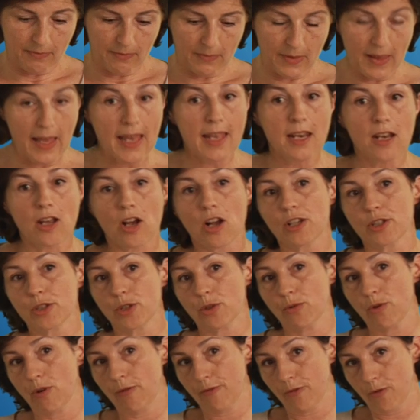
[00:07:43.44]
Then
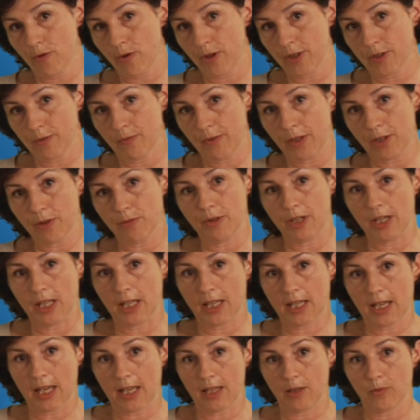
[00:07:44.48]
also, of course, we
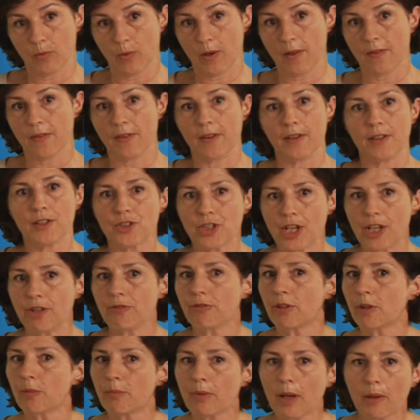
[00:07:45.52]
communicate with the
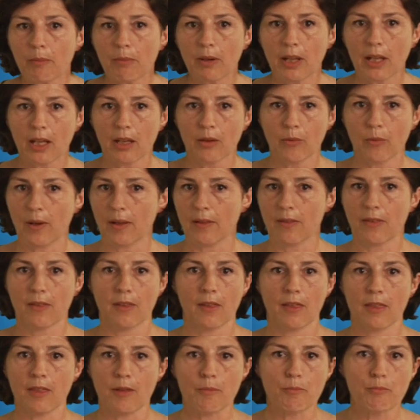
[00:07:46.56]
general public, with
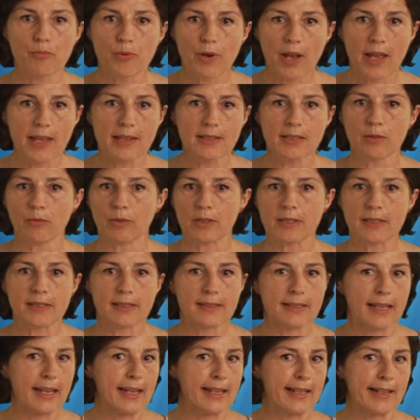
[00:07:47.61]
the press, with
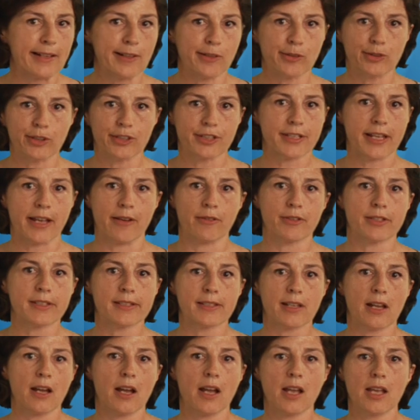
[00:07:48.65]
stakeholders
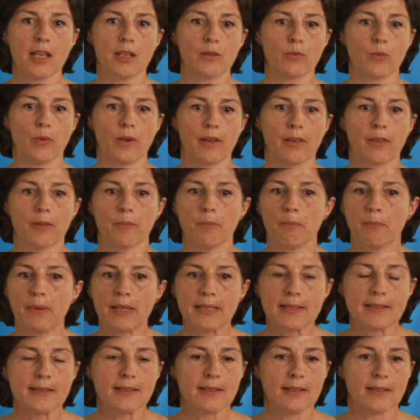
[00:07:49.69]
outside, with
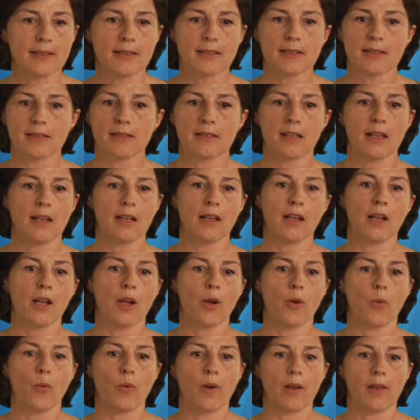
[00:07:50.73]
business,
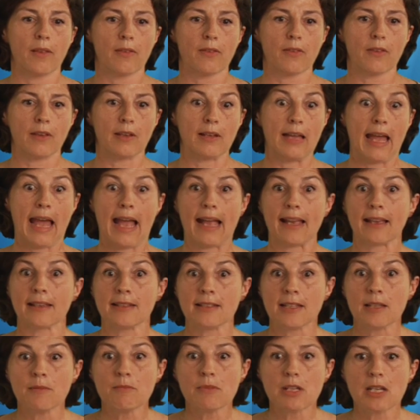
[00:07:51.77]
with
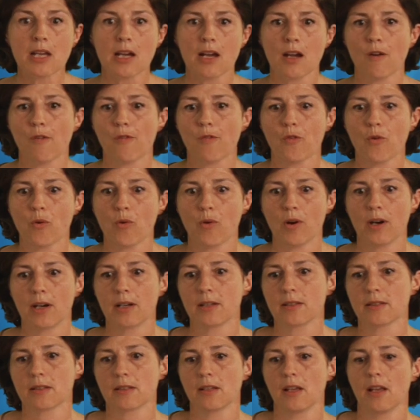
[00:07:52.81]
academia, of
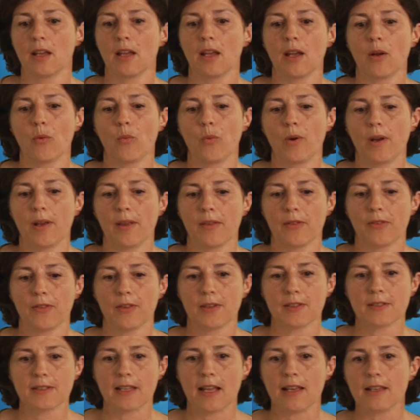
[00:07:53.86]
course, with
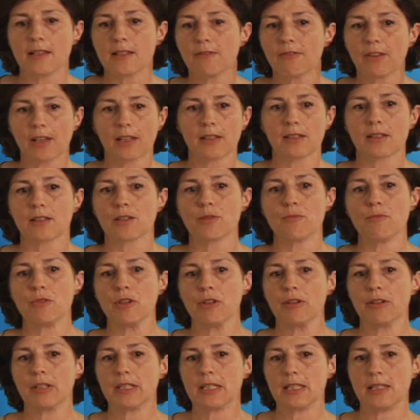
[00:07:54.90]
the scientific
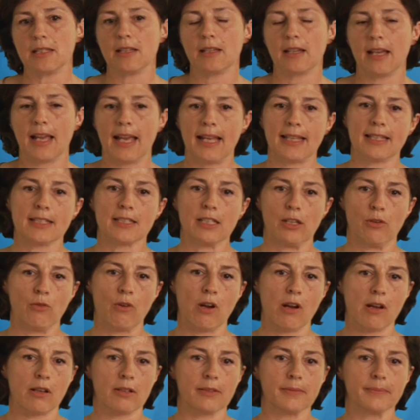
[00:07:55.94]
community, and so
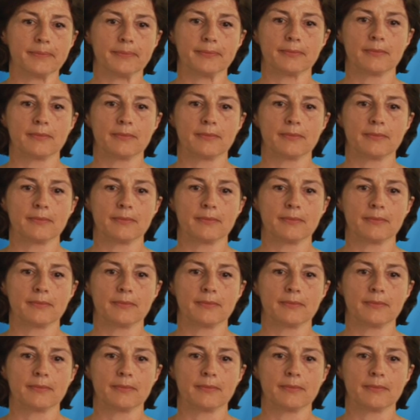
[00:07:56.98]
on.